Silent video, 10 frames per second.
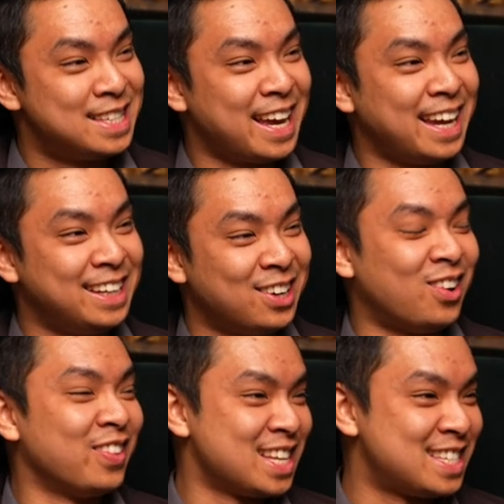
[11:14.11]
eighteen.
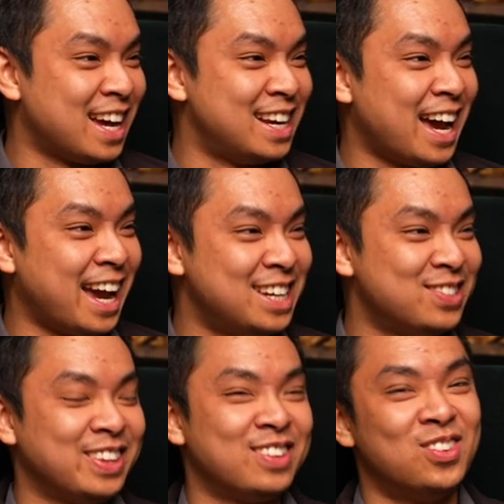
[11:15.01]
You know, on the Sunday
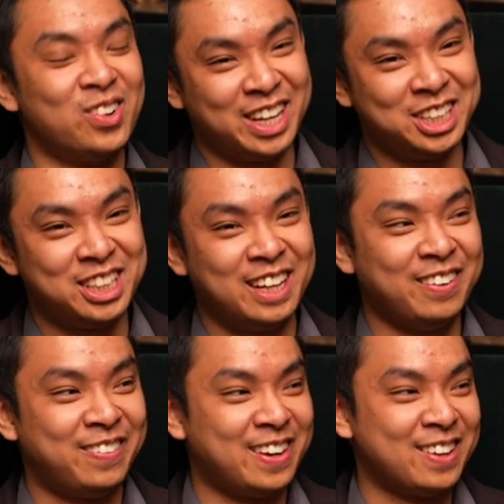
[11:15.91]
doing the morning
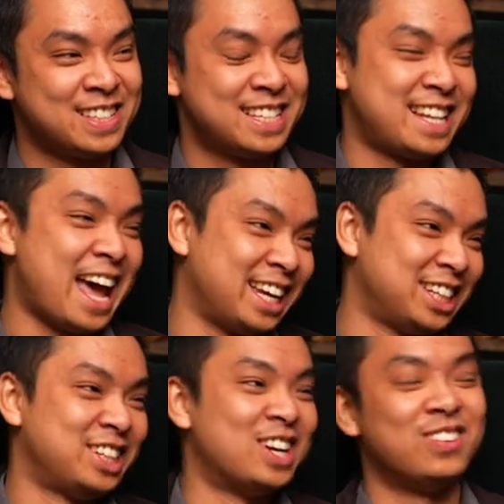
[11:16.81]
shift, and I was
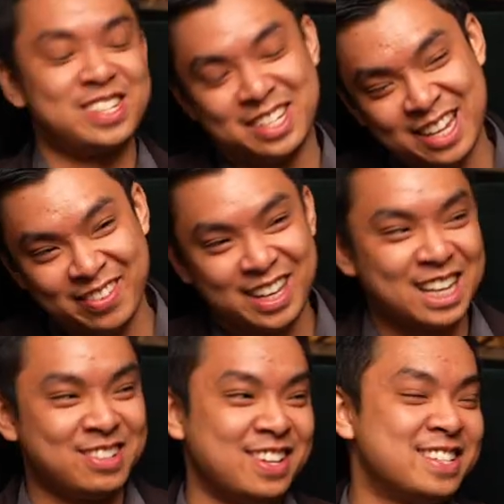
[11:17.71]
stacking shelves and serving
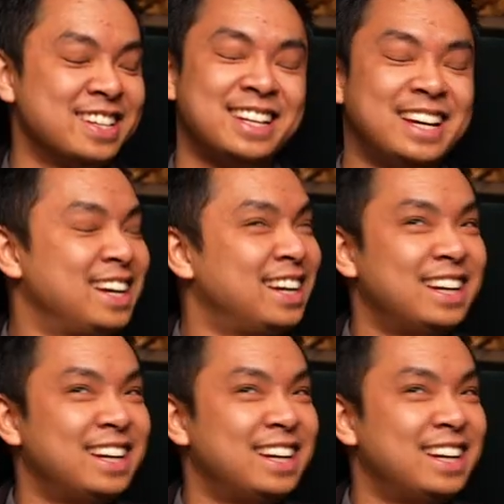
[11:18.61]
customers. And